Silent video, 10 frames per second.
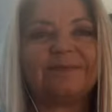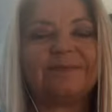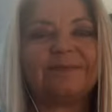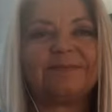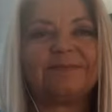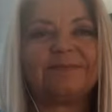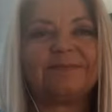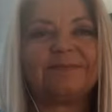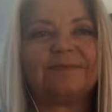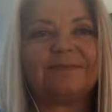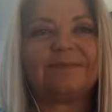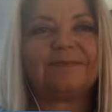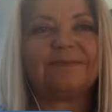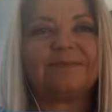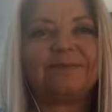
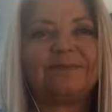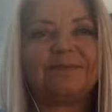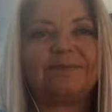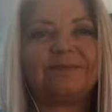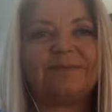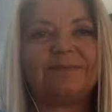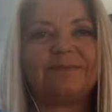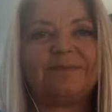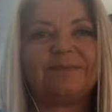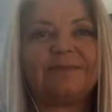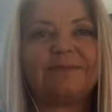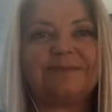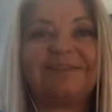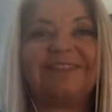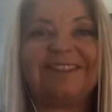
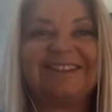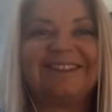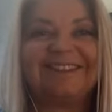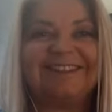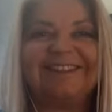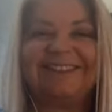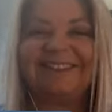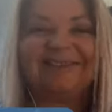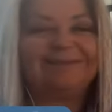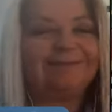This person isn't speaking.